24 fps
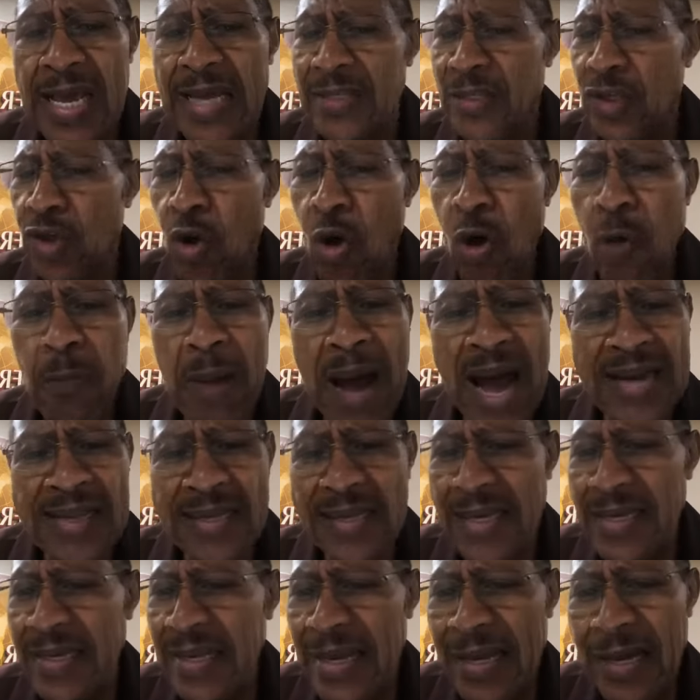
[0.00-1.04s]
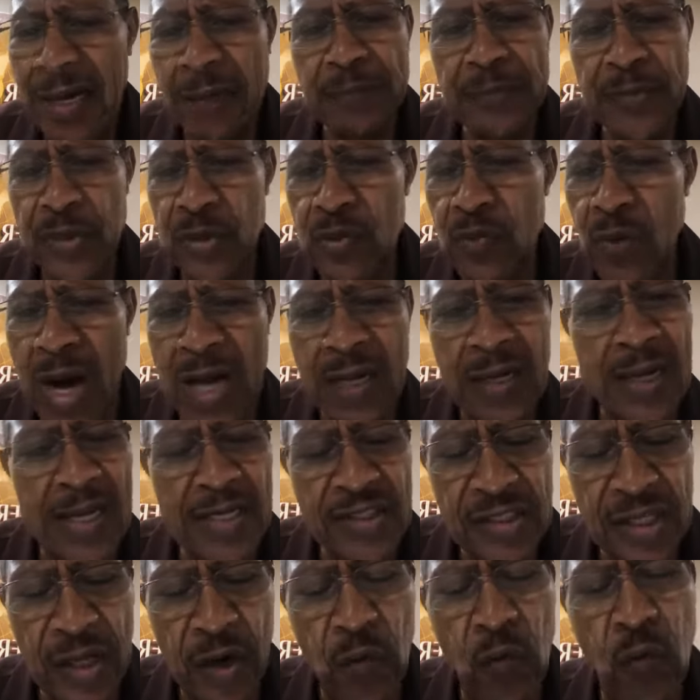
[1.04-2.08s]
Nobody can help you unless
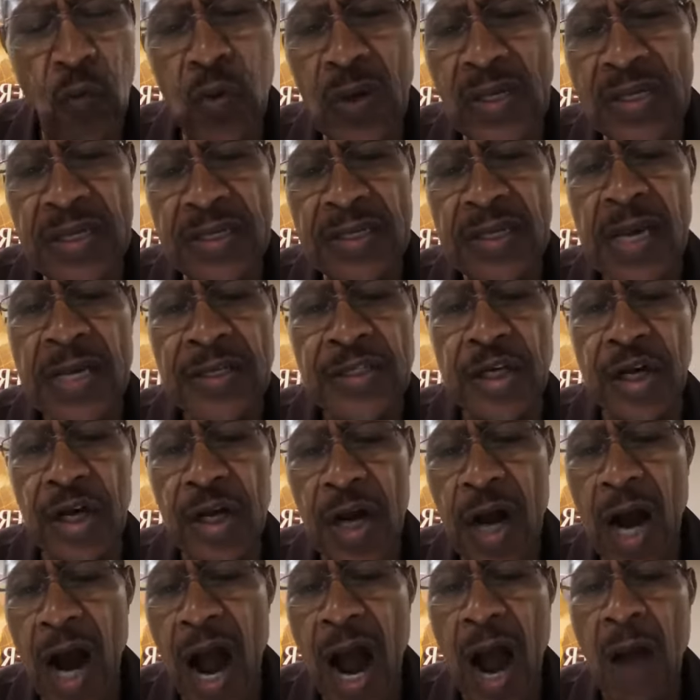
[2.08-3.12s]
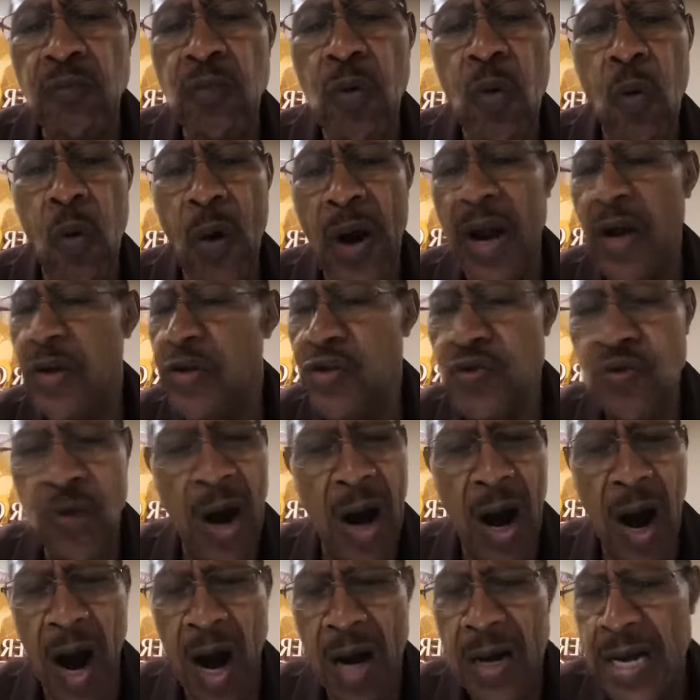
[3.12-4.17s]
they're willing to come where you
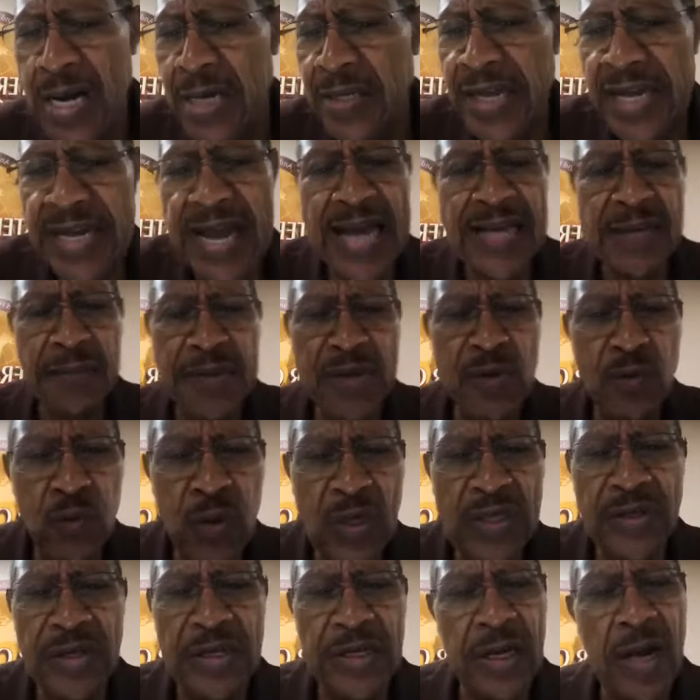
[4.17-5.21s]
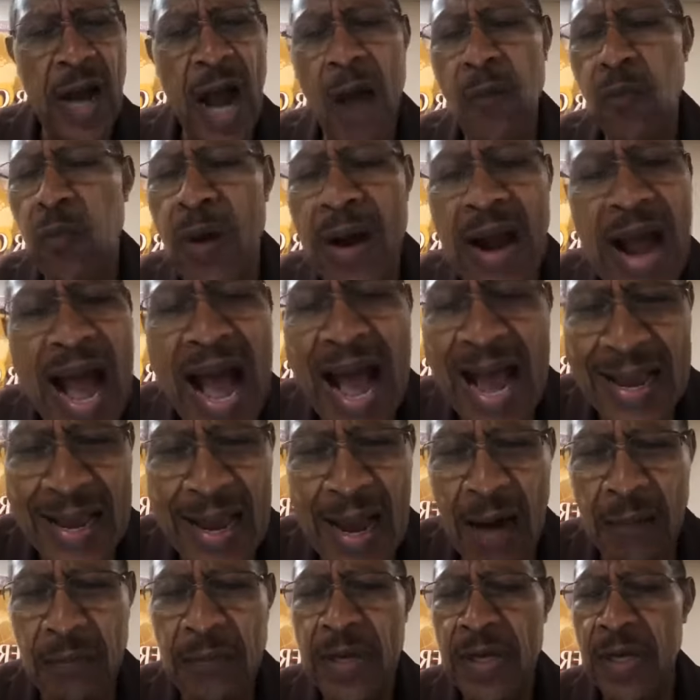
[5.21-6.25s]
are. They got to be willing to come where I
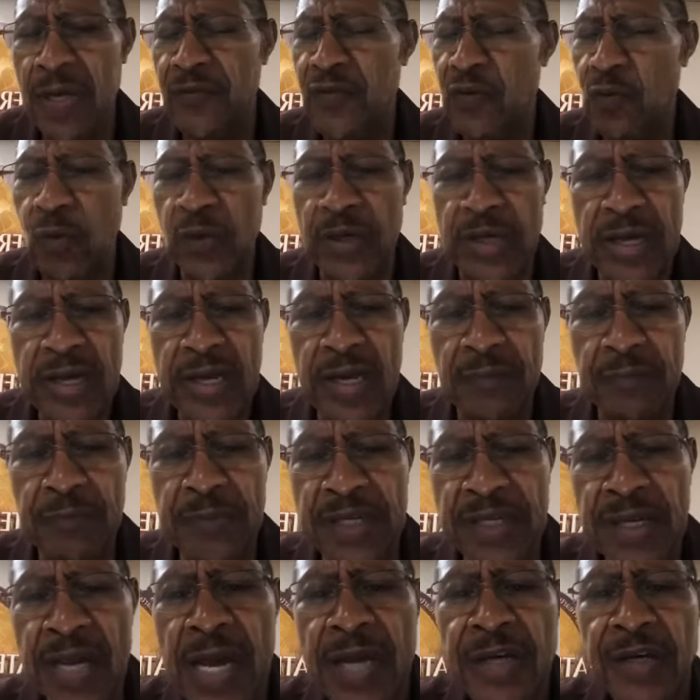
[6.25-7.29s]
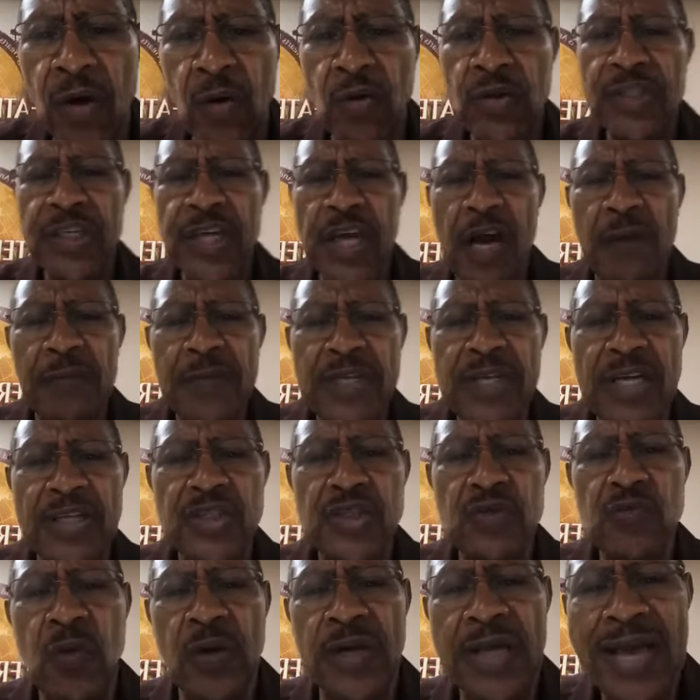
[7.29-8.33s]
am if you want to help me. Don't tell me that
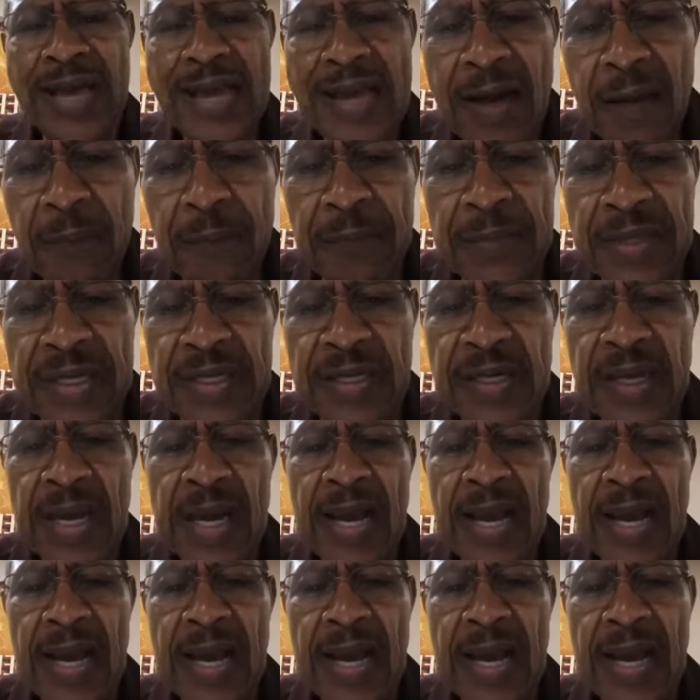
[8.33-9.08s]
you want to help me.